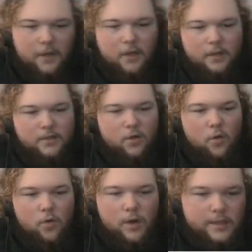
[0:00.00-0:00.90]
Uh, the
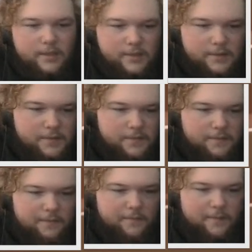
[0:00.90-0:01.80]
score is
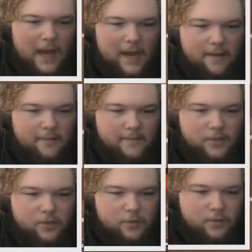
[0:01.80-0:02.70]
five
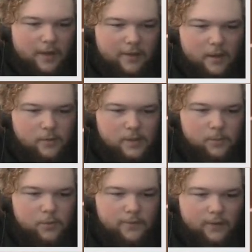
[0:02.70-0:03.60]
two. I think it was a
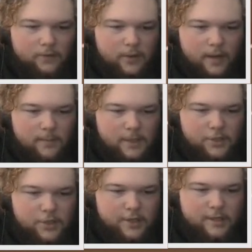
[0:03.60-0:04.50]
moving three. I'm not
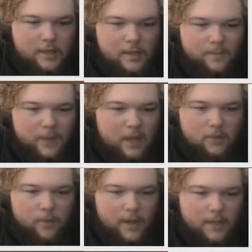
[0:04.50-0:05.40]
sure. But
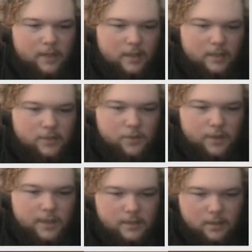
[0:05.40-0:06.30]
either way, he, he
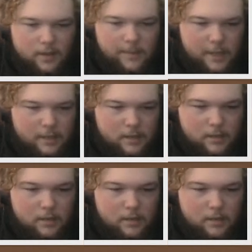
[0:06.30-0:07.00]
scored. That's all that mattered.